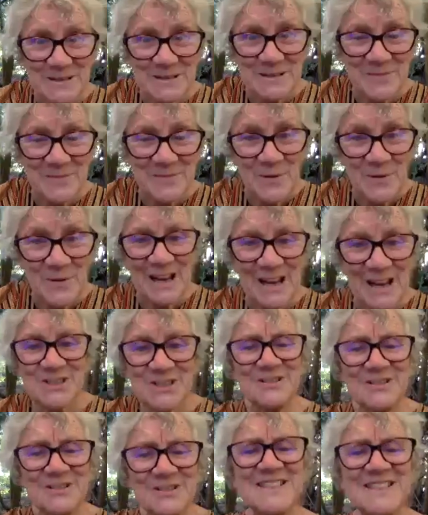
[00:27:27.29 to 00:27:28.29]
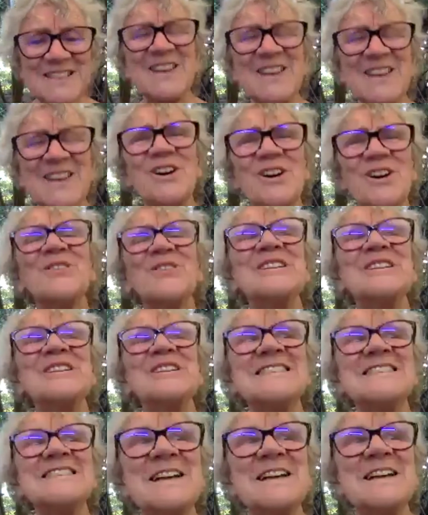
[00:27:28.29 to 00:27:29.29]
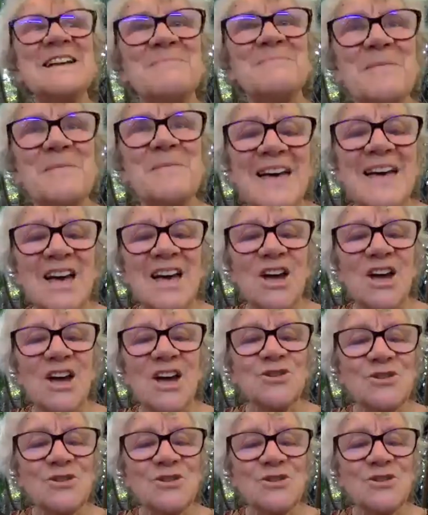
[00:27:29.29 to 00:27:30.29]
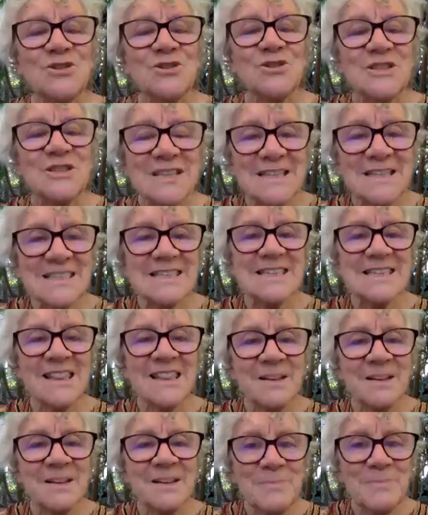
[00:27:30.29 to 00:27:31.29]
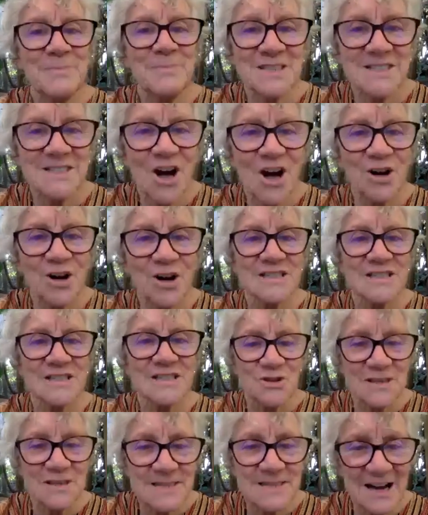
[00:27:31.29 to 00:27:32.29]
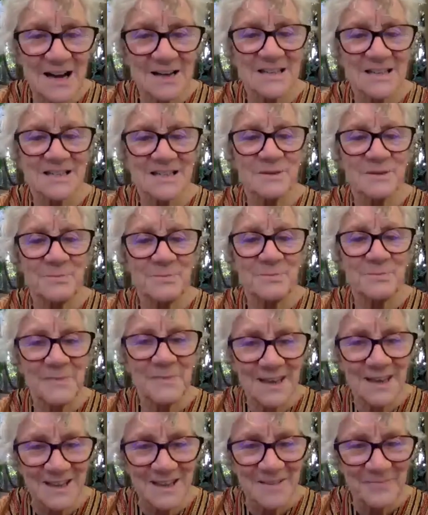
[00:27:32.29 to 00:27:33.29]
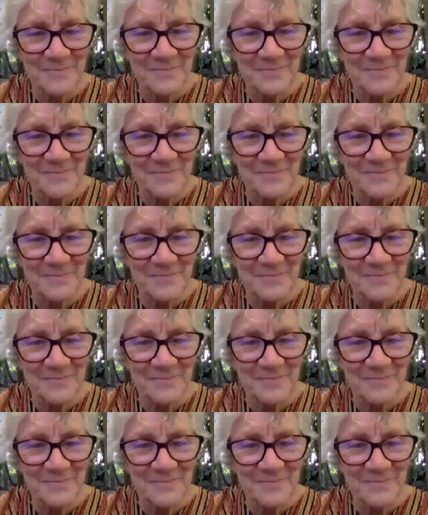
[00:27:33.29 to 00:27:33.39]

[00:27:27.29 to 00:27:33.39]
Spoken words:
What do I do?" And she said, "Oh, for goodness sake, Mum, you just sing them the songs that you sung to me.